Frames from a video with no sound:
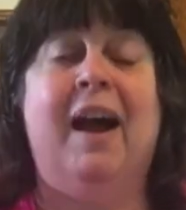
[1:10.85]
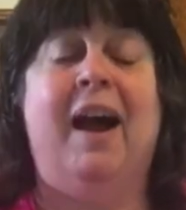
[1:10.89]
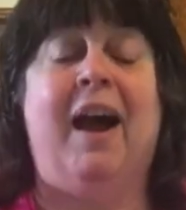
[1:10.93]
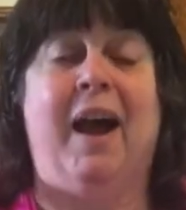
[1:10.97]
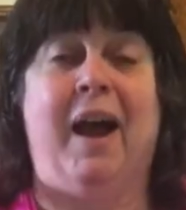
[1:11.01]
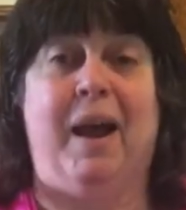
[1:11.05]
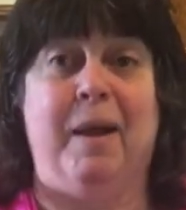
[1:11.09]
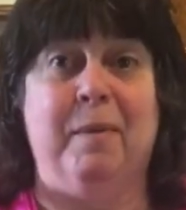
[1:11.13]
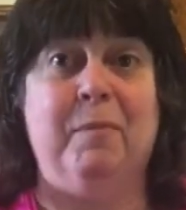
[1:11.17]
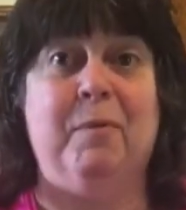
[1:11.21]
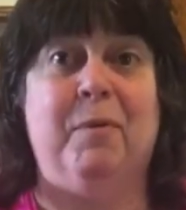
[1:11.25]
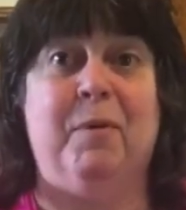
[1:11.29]

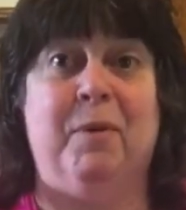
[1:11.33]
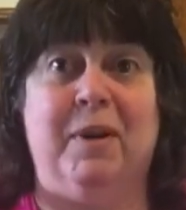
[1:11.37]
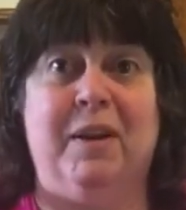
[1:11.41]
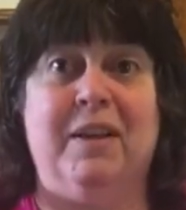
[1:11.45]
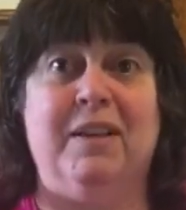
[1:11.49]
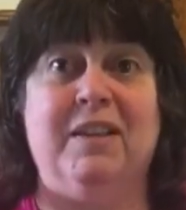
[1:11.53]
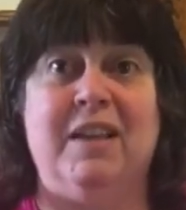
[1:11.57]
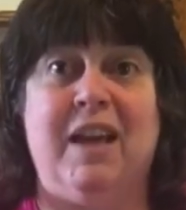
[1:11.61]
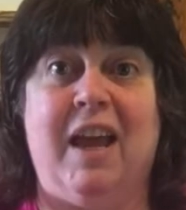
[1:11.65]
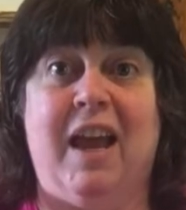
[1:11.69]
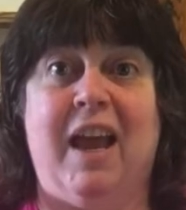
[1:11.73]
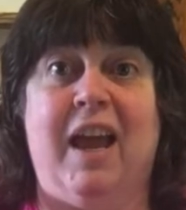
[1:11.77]
I'm
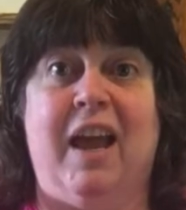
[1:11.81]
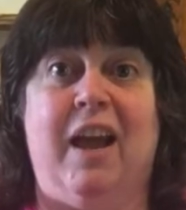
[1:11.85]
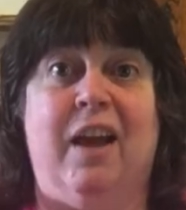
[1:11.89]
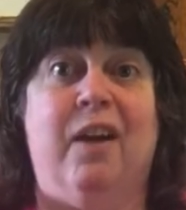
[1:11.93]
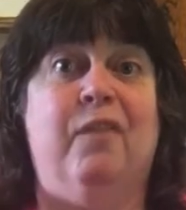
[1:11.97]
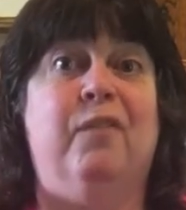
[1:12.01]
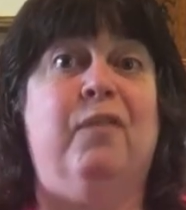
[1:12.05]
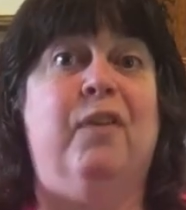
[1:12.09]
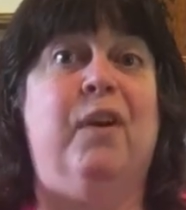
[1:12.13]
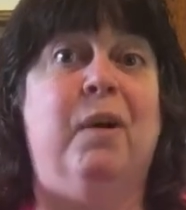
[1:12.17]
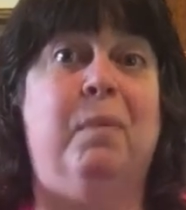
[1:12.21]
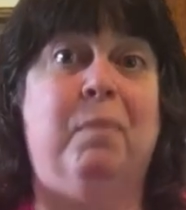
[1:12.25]
going to
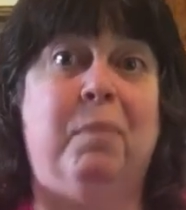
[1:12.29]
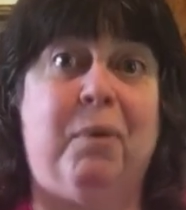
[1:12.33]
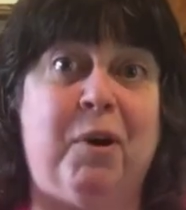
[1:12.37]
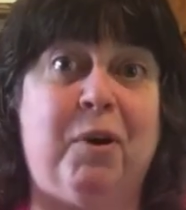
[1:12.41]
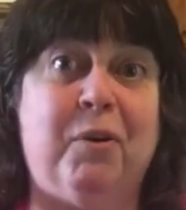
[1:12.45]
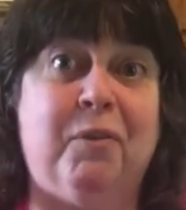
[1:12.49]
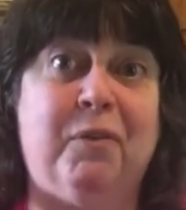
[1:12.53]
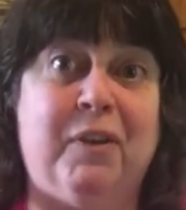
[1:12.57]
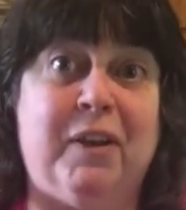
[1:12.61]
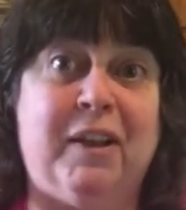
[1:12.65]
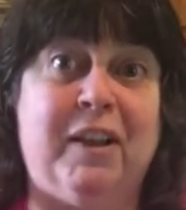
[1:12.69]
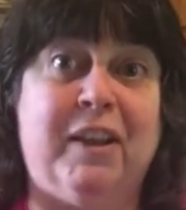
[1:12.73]
have
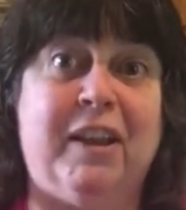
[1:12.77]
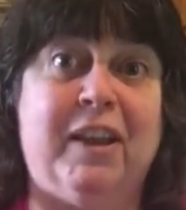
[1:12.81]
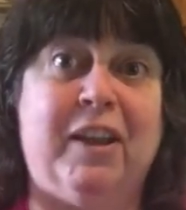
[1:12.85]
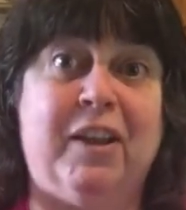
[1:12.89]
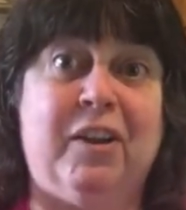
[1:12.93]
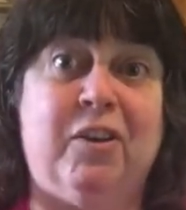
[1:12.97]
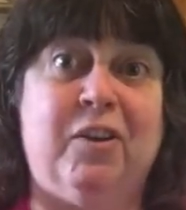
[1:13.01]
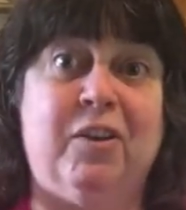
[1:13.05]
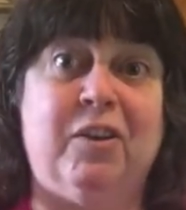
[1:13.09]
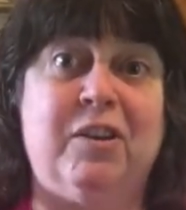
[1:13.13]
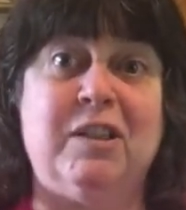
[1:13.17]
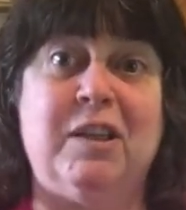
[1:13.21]
perfectly
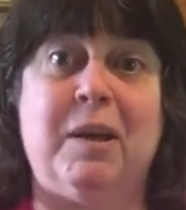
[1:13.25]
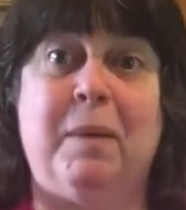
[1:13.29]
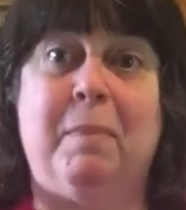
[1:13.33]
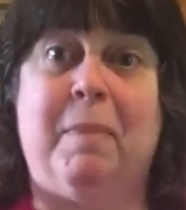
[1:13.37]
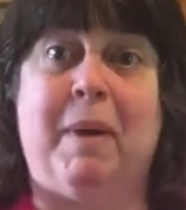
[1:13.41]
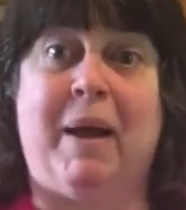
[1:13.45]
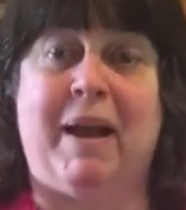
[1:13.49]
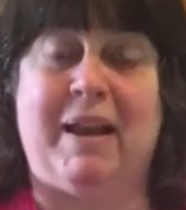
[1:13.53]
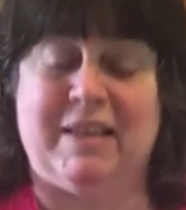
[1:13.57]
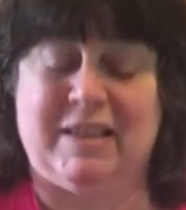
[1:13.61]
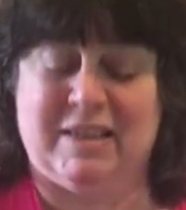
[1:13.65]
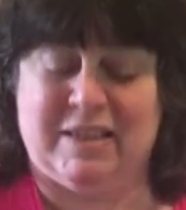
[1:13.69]
cooked
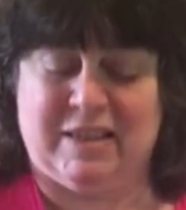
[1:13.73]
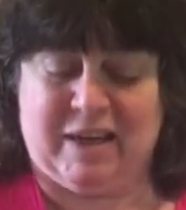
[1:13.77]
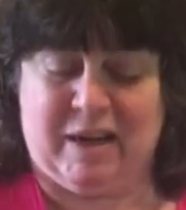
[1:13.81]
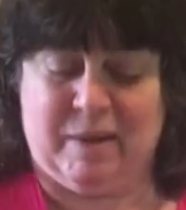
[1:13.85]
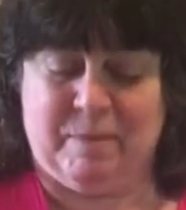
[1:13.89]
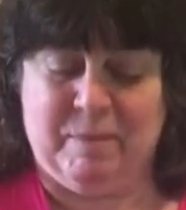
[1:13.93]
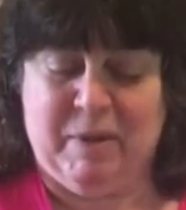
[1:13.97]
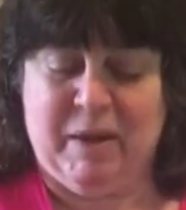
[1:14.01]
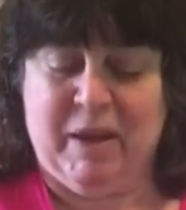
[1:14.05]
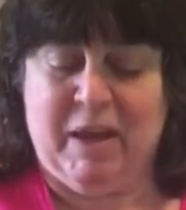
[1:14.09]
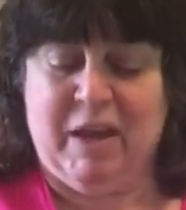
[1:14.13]
pasta.